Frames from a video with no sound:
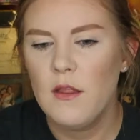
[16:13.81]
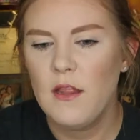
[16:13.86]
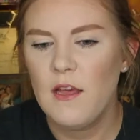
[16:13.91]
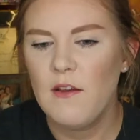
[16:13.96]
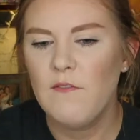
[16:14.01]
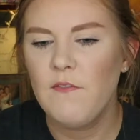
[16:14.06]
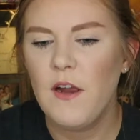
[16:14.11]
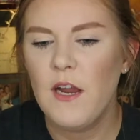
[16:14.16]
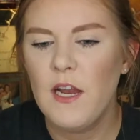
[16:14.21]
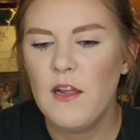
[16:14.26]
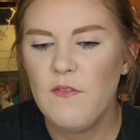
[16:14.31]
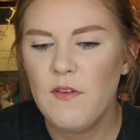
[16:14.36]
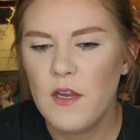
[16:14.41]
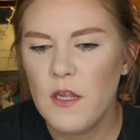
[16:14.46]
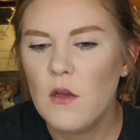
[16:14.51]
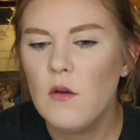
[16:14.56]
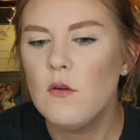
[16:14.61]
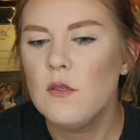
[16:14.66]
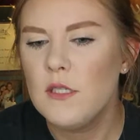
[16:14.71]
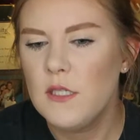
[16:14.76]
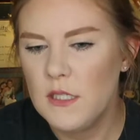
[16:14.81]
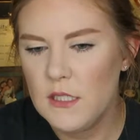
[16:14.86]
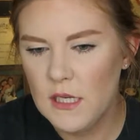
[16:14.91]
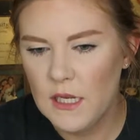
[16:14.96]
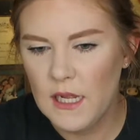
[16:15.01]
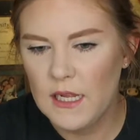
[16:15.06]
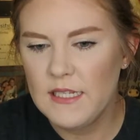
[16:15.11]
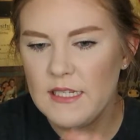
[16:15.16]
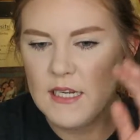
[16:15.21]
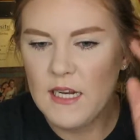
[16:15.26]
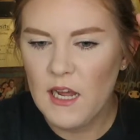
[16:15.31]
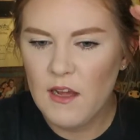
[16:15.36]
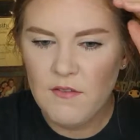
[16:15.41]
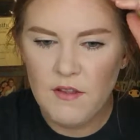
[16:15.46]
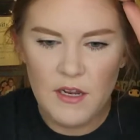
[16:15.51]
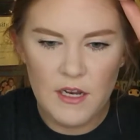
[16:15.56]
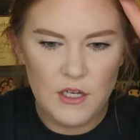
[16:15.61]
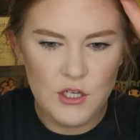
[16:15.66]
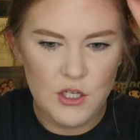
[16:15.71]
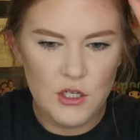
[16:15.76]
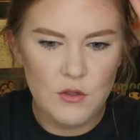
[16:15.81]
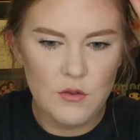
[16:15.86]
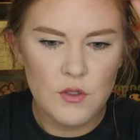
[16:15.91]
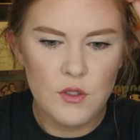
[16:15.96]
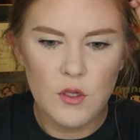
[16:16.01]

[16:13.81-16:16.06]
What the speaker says: that Friday video, I didn't have that issue,